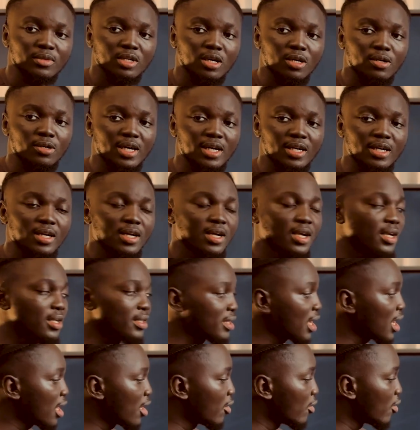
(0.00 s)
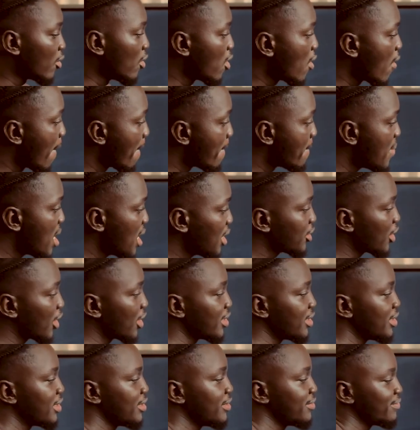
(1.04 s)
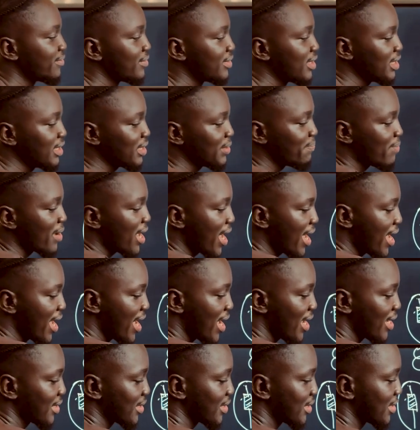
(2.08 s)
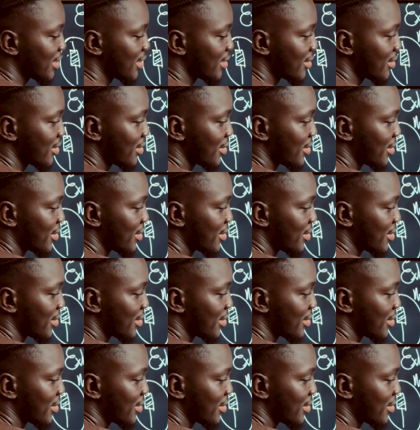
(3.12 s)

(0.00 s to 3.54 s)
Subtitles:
All right. Now, majorly, these buyers